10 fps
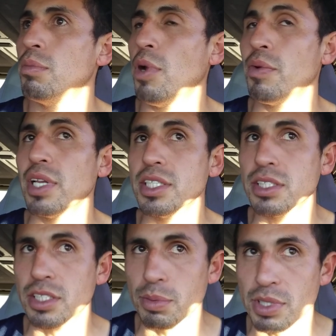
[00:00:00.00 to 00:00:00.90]
My
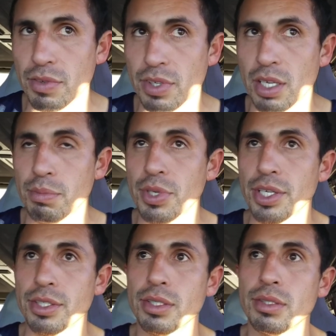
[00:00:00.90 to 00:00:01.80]
relationships have gotten
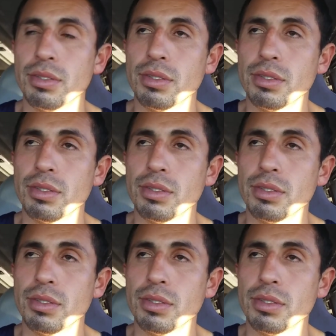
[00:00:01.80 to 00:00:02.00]
better.